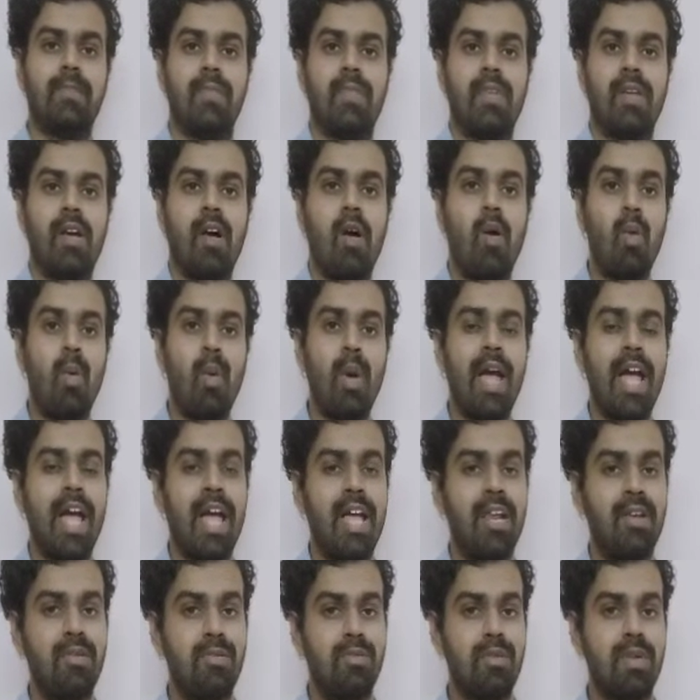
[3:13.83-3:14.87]

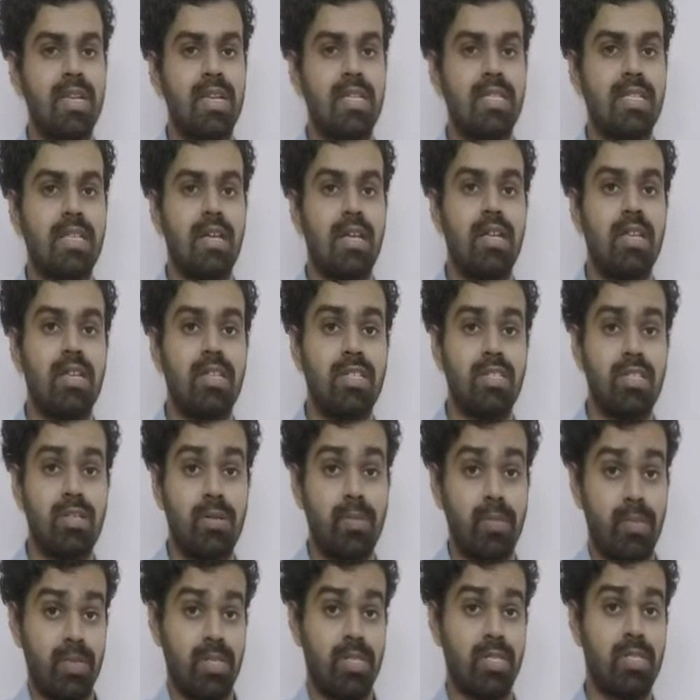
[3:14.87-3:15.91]
O.Henry's
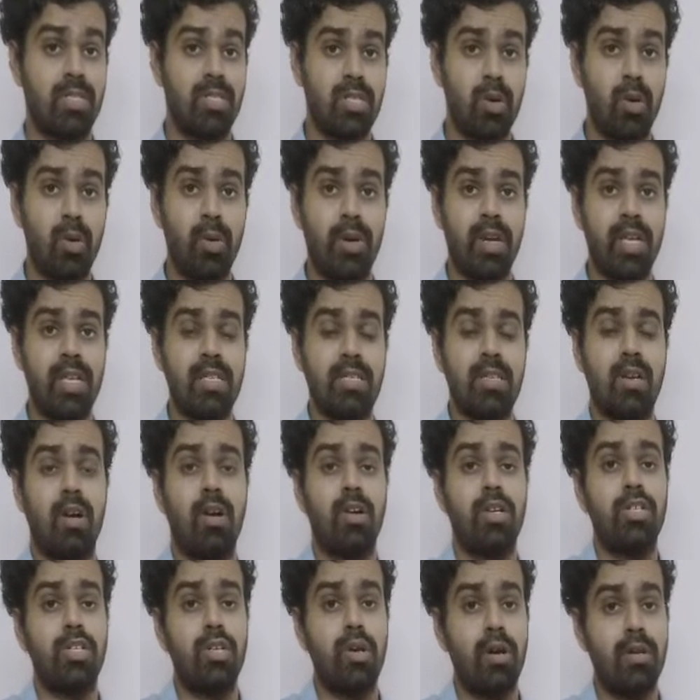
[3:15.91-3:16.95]
stories or
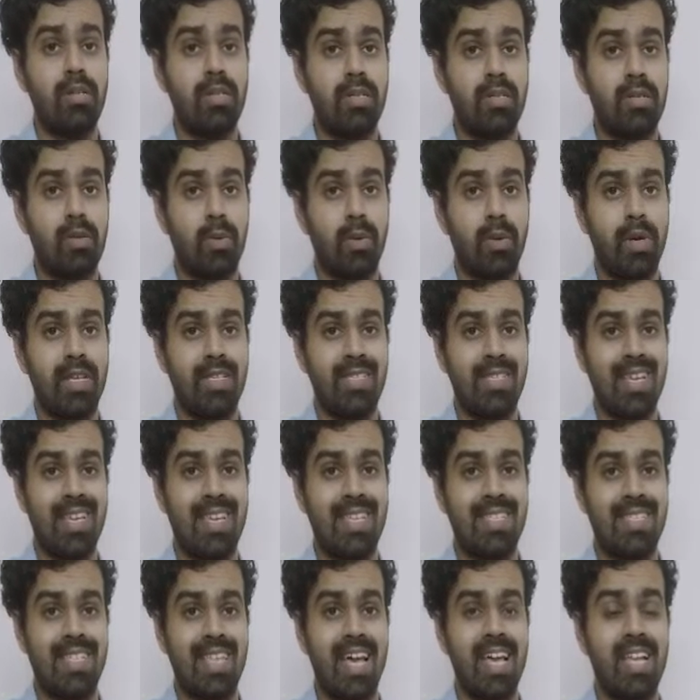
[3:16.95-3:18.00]
short stories is
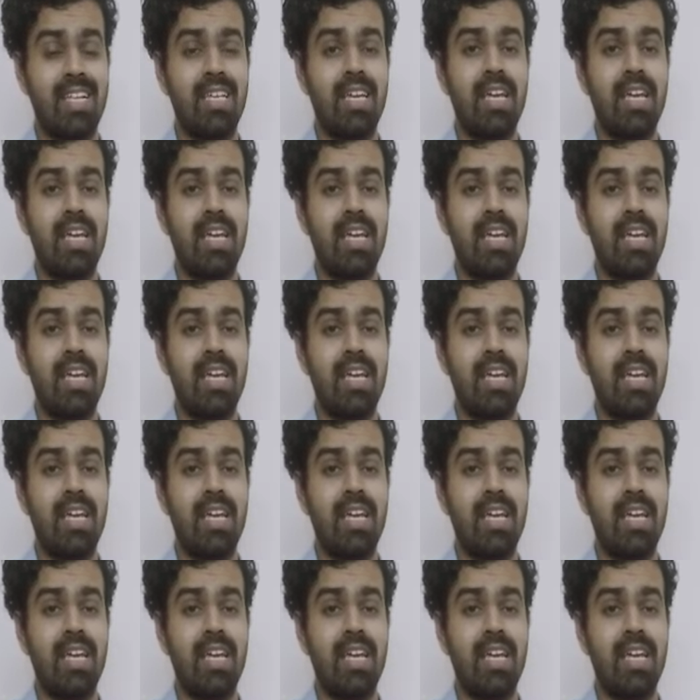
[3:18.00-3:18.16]
that